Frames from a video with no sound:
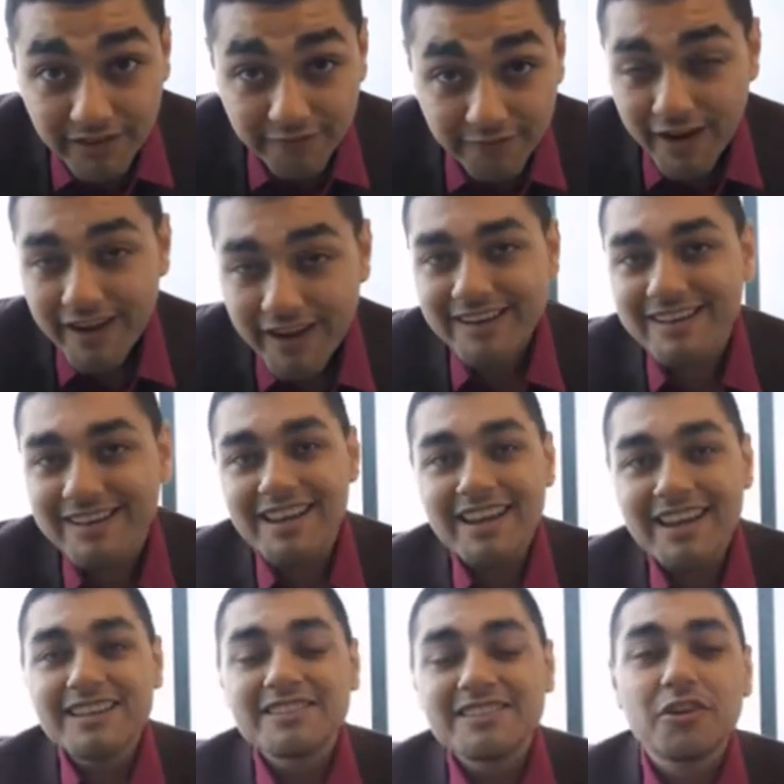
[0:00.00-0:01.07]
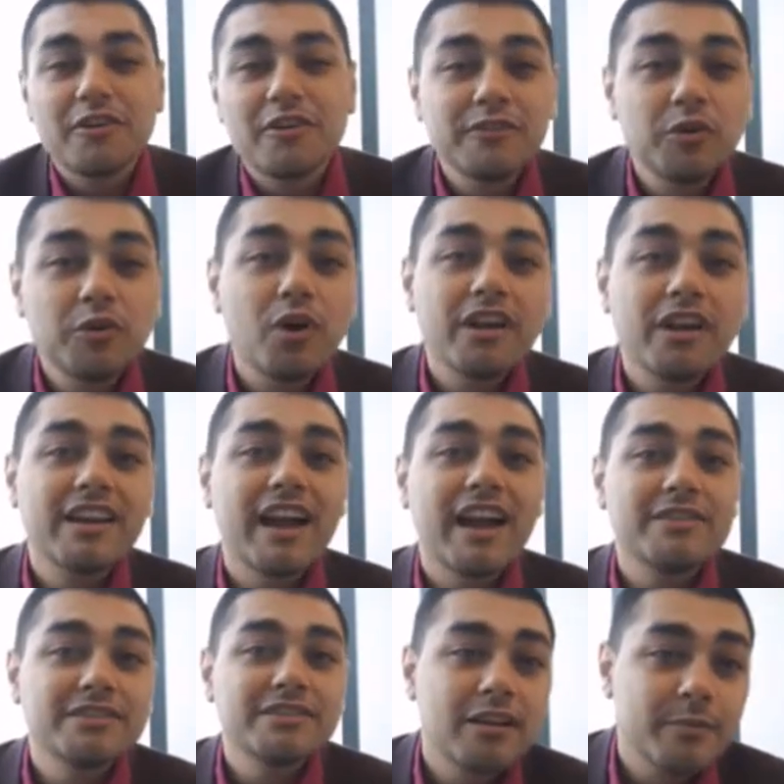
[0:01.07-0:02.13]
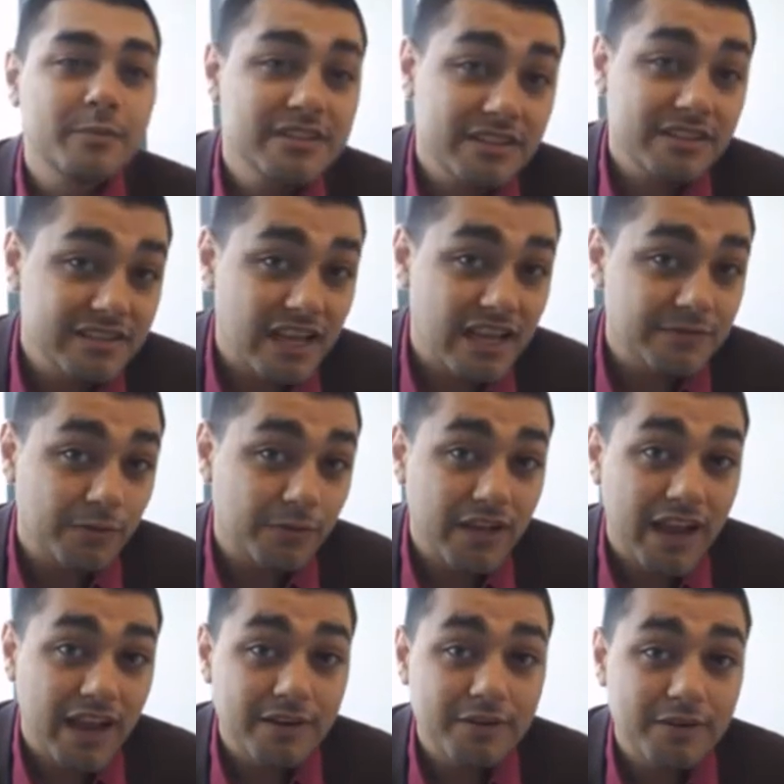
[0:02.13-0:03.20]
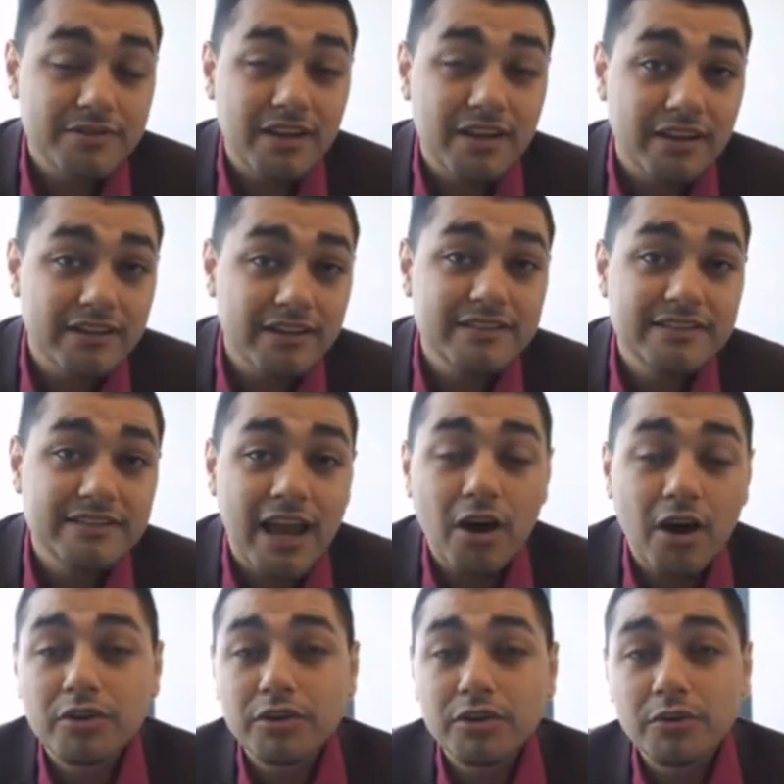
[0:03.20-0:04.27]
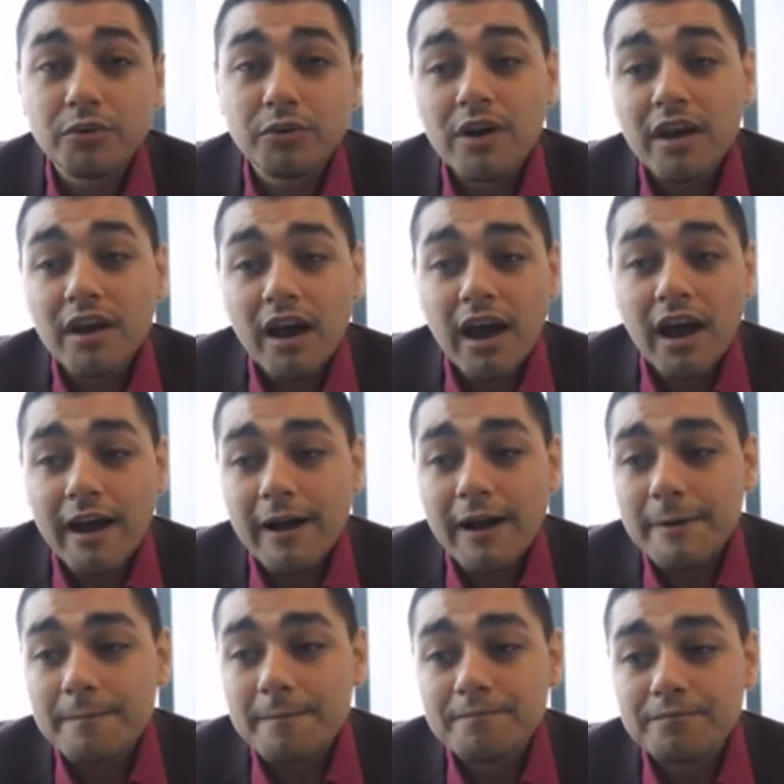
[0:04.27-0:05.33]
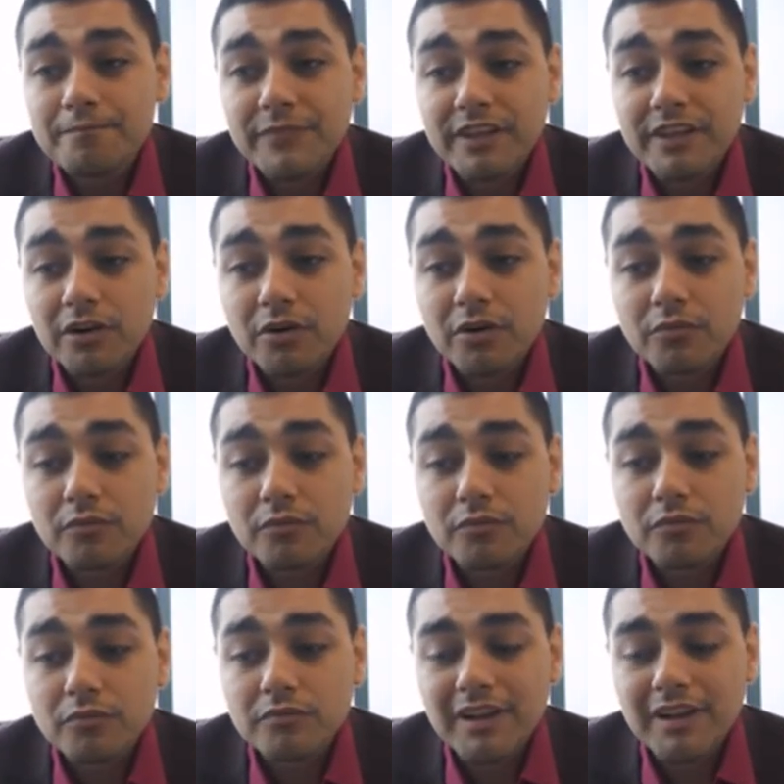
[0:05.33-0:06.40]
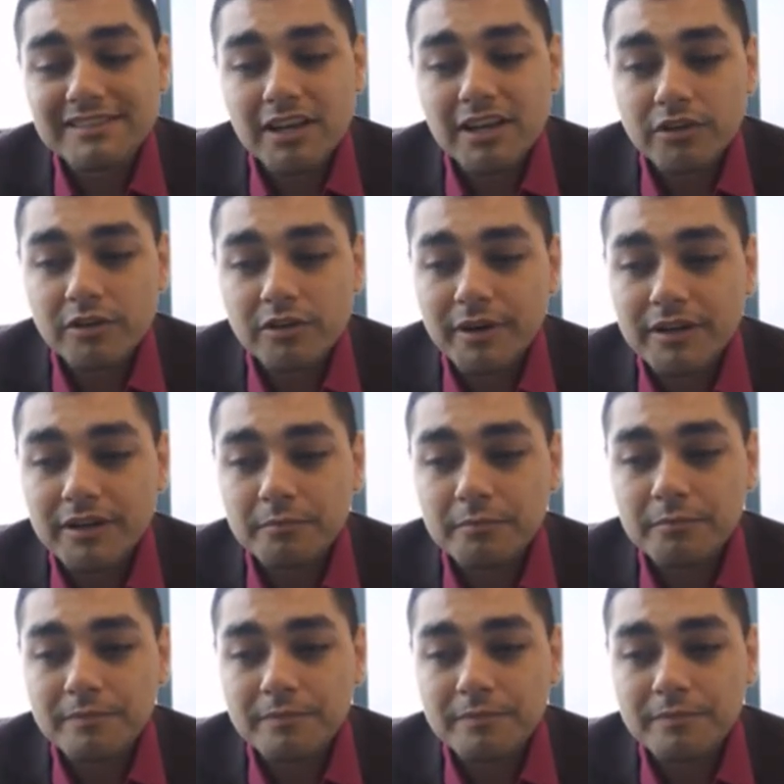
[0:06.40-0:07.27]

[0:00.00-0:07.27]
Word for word: right? So if you want a guy who's going to be successful, a guy who's going to tell you, um, you know, not tell you, but